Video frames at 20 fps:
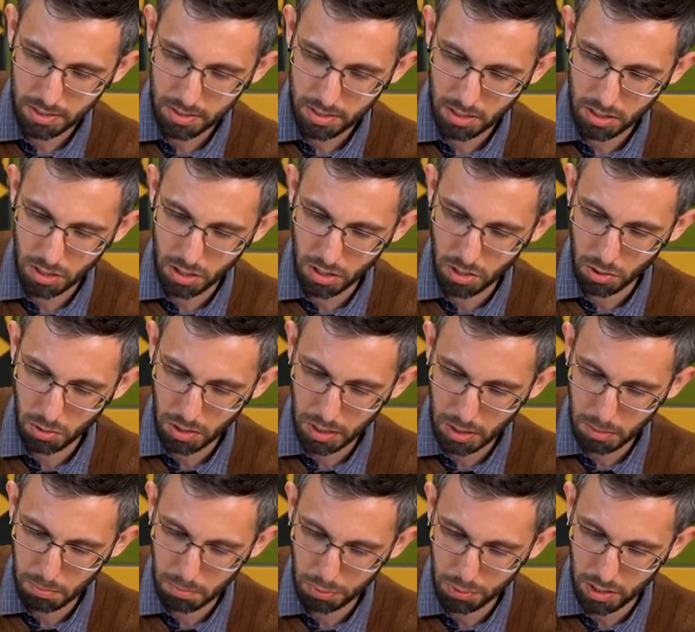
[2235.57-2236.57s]

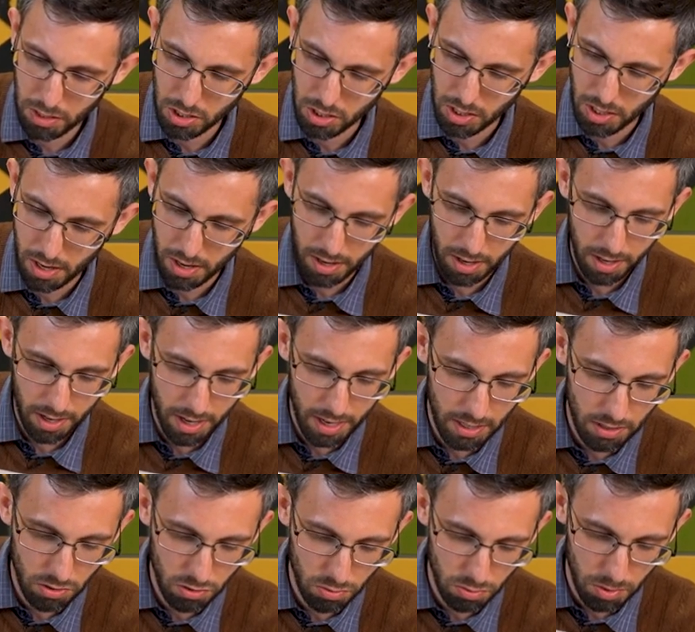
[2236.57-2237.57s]
linoleum prints are,
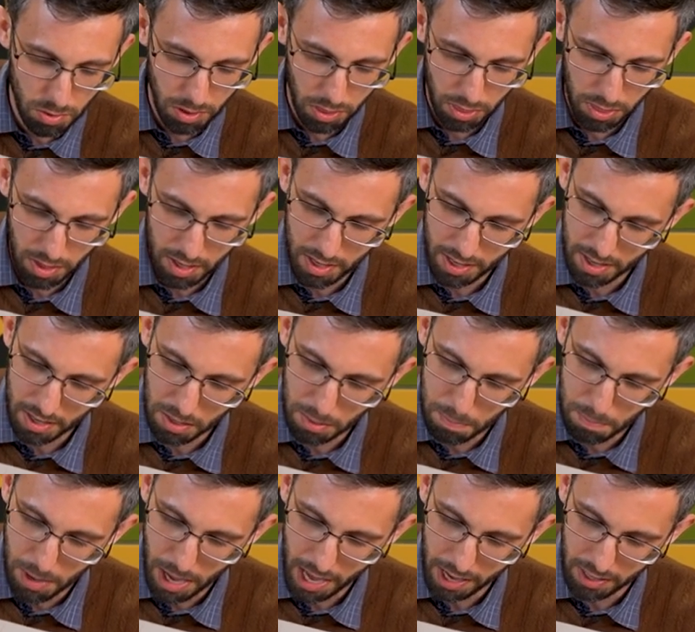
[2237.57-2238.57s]
I drew a thing on the
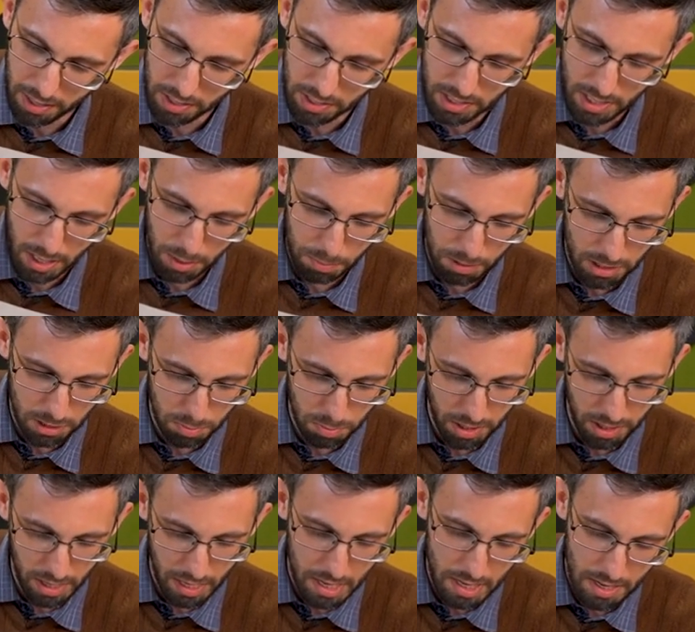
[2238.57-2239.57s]
back of this to help
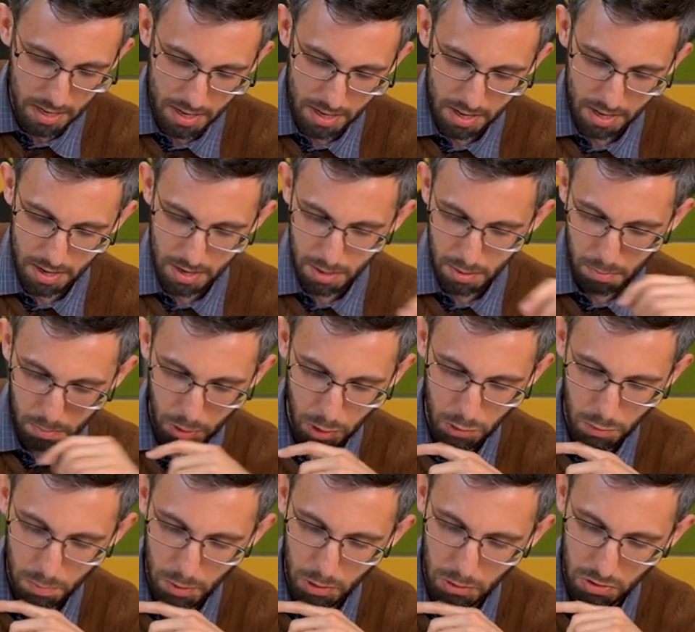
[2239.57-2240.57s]
explain.
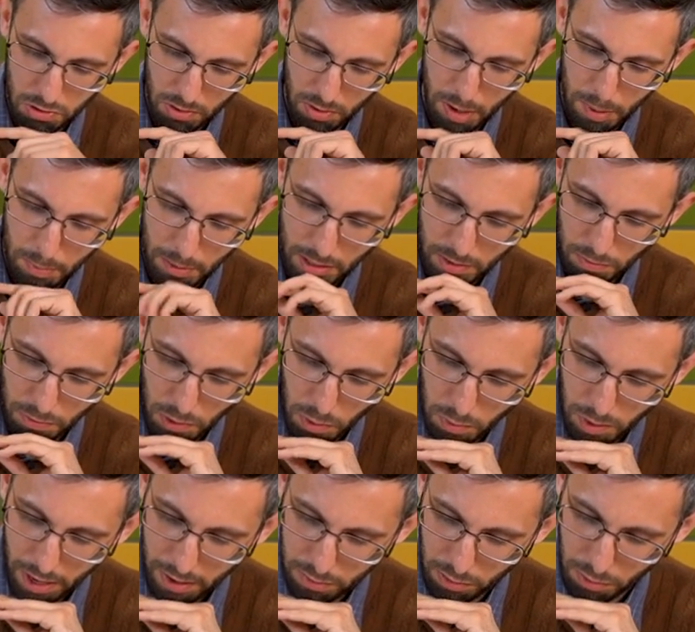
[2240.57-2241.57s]
Post postscript, if
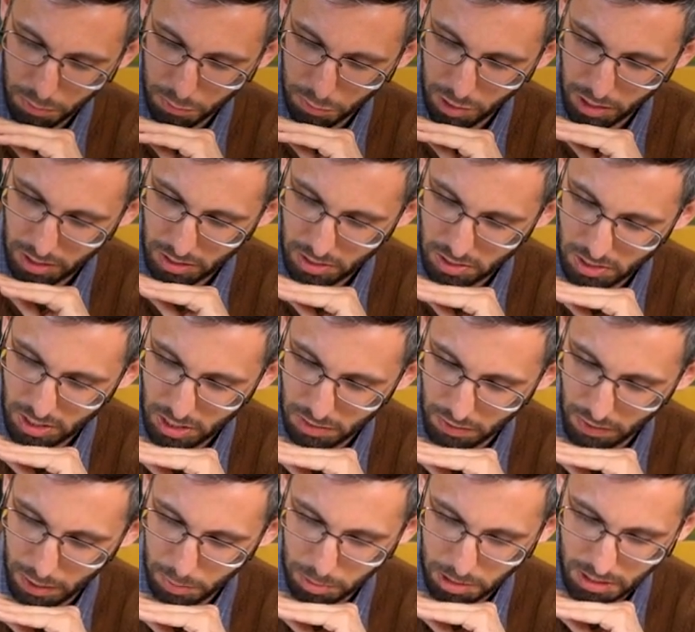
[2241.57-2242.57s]
you ever find
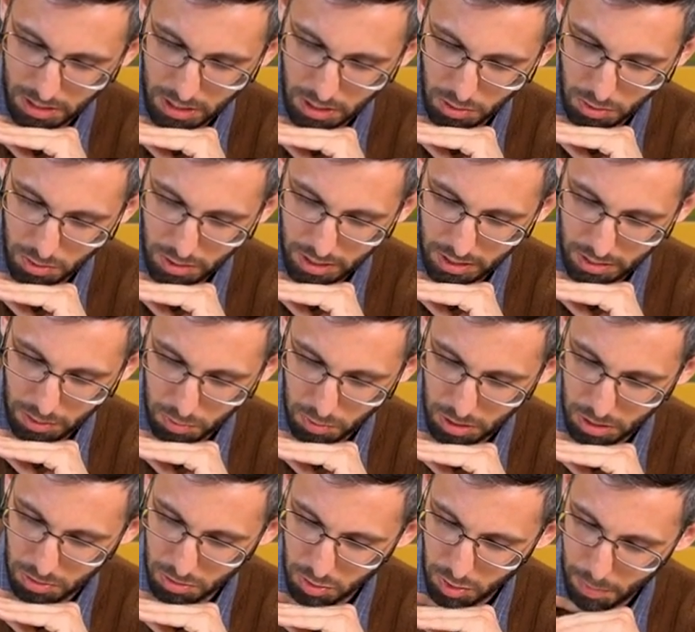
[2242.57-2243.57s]
yourself able to go on a
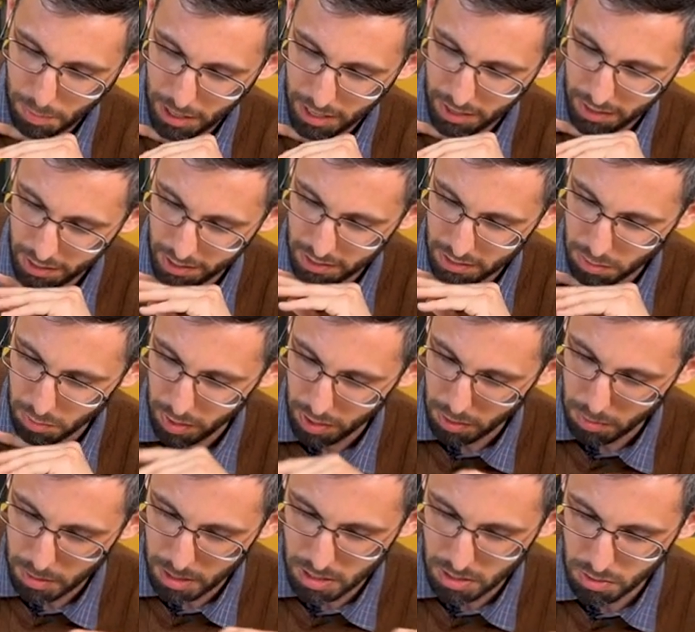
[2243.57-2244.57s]
road trip, I highly
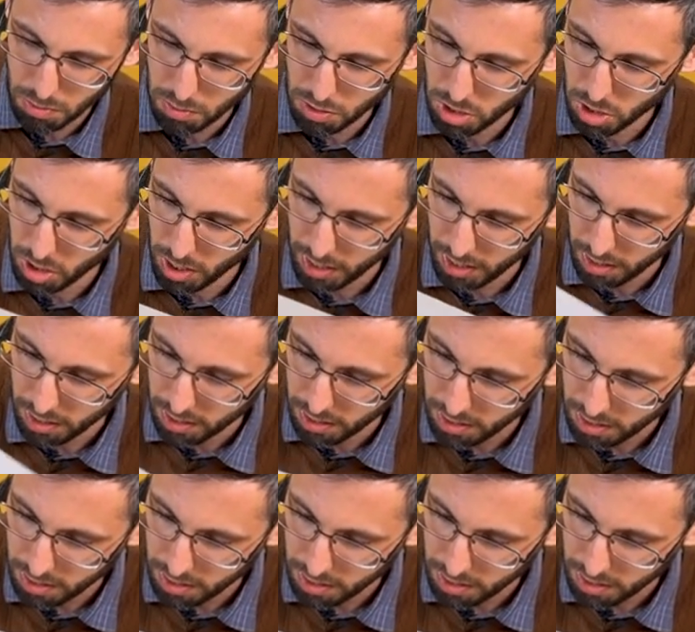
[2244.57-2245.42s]
recommend you check